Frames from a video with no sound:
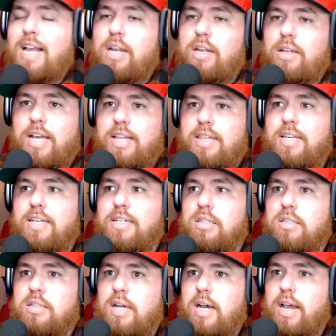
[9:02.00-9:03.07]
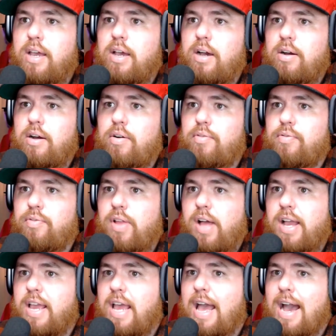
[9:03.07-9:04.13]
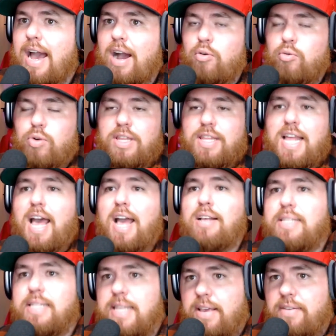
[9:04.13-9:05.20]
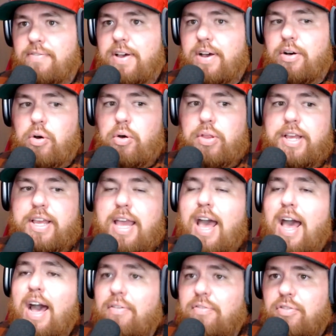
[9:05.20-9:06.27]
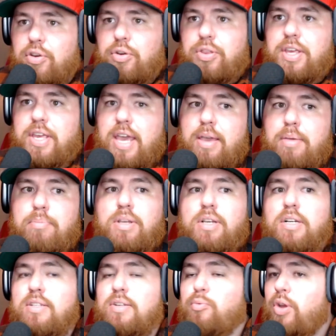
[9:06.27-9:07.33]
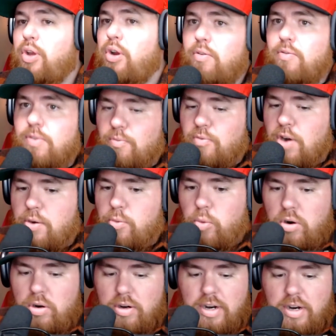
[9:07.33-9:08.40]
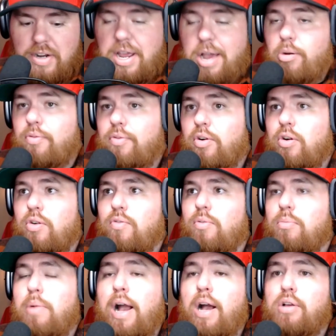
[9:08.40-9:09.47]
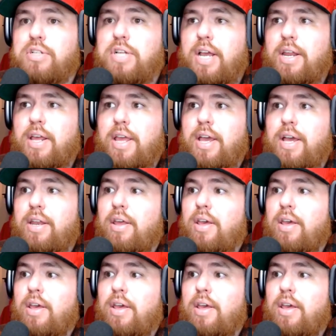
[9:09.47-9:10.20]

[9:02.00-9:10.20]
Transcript: of like the insight of like how relaxed they felt like after the game, because we heard from Fred Warner and now we've heard from Kyle Shanahan.